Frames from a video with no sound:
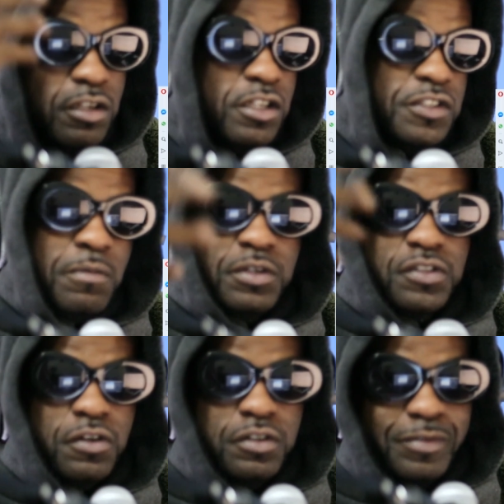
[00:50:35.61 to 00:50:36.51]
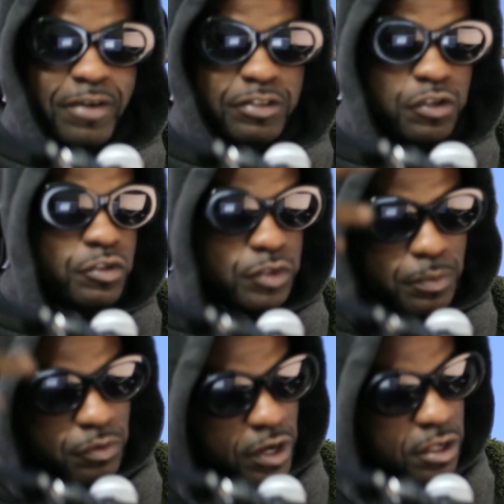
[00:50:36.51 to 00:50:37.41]
Some return. It returns with
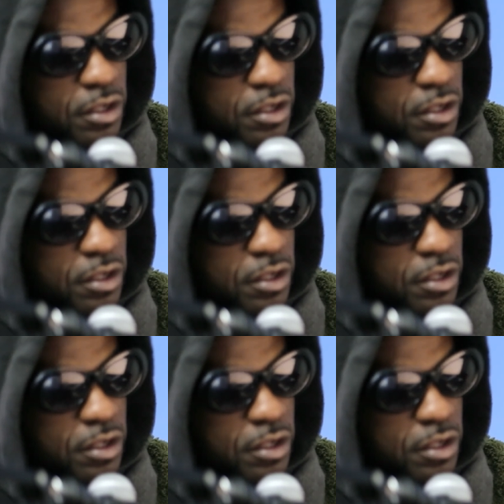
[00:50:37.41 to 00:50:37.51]
something, right?